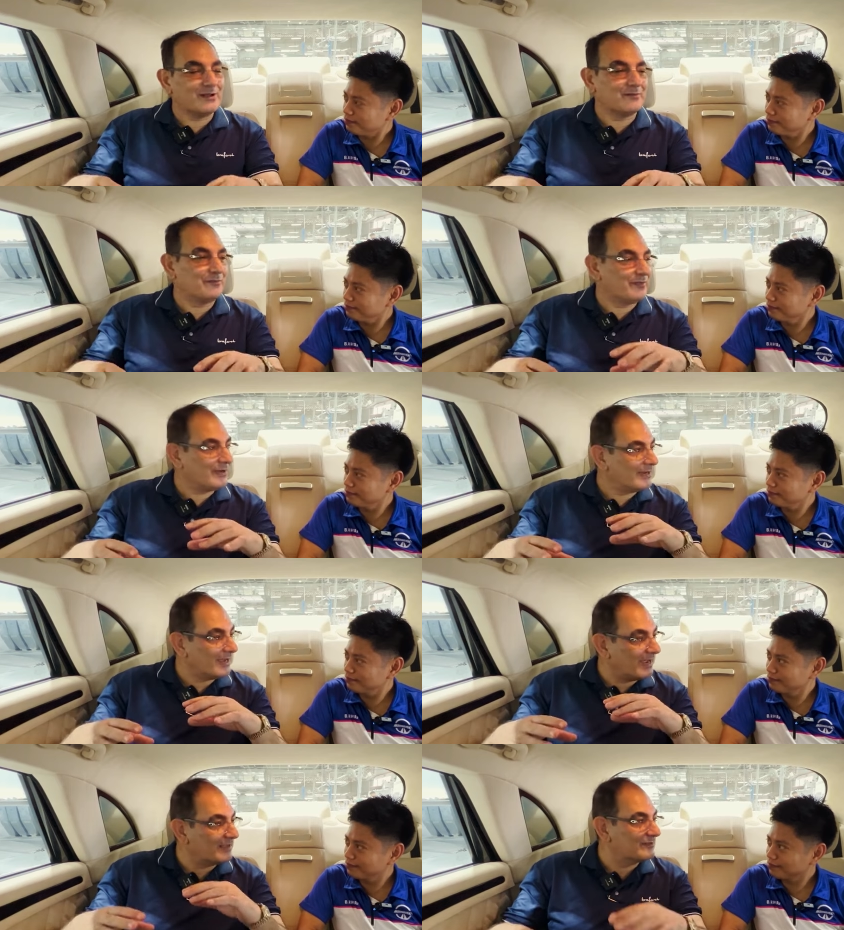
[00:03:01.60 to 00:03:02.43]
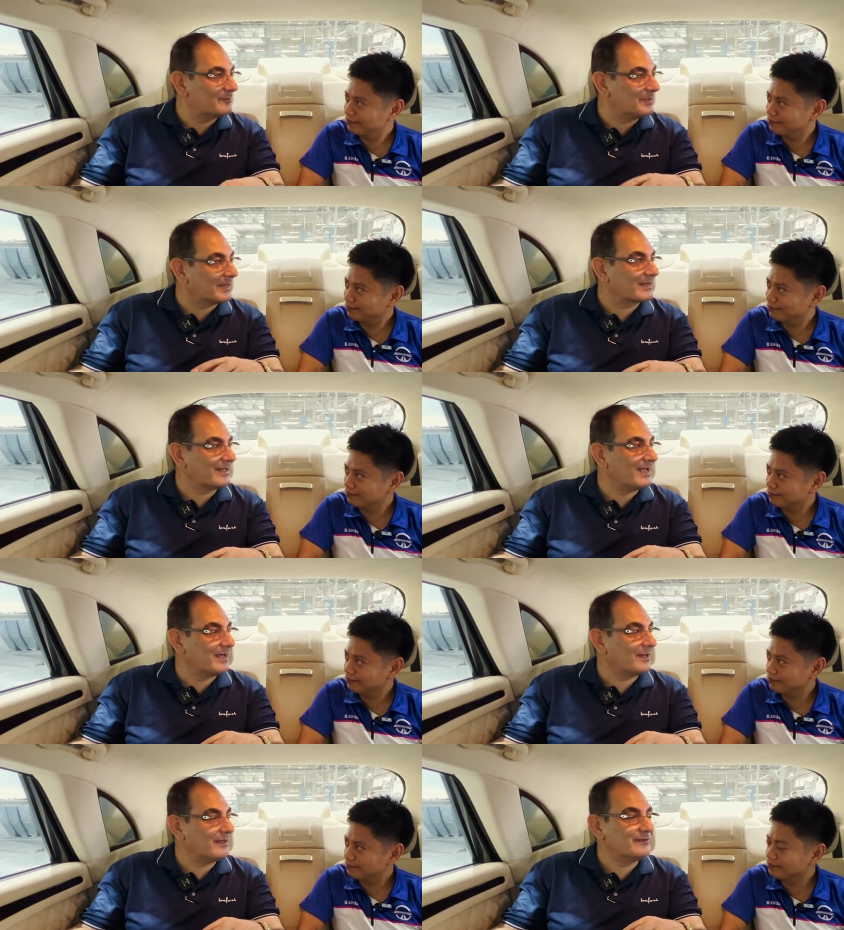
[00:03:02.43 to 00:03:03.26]
Speaker 1: a very high-spec
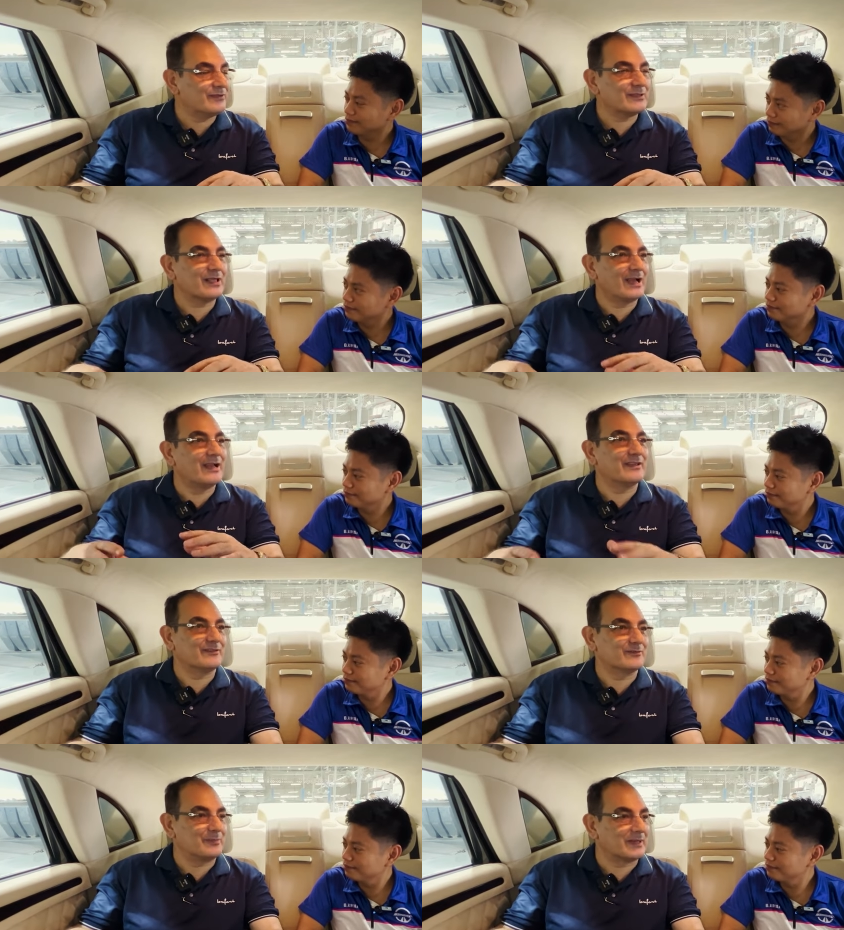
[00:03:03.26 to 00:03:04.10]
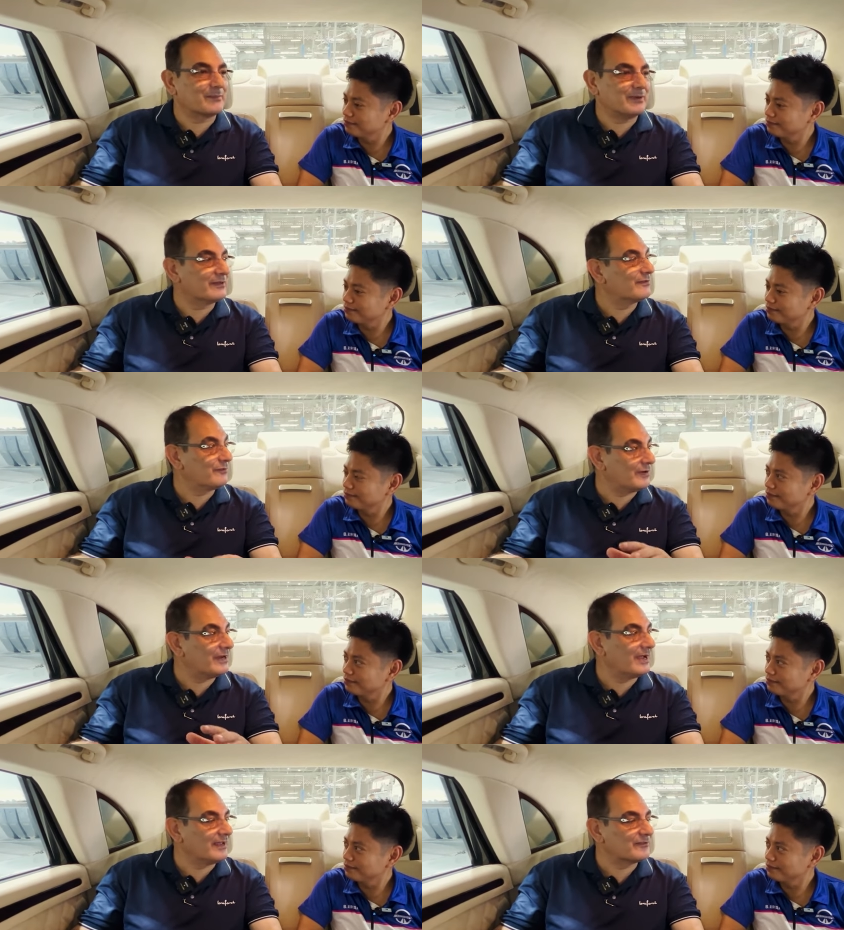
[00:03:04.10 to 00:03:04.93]
car. It's not the highest spec, but it's a very
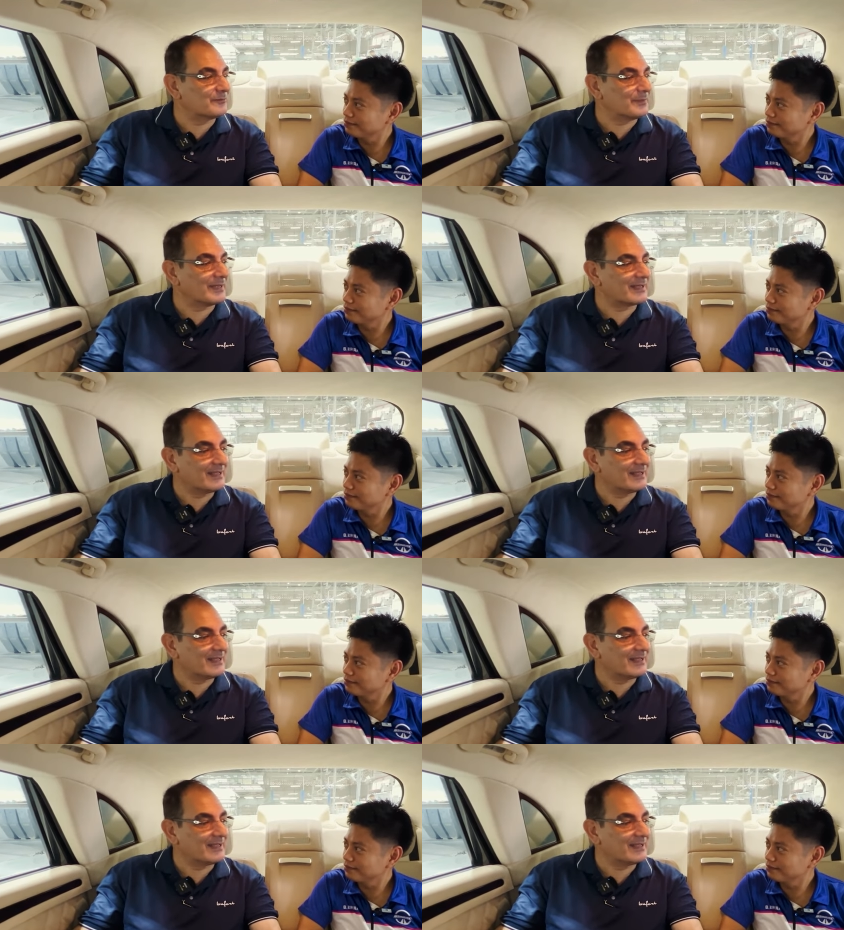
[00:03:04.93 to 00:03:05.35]
high-spec.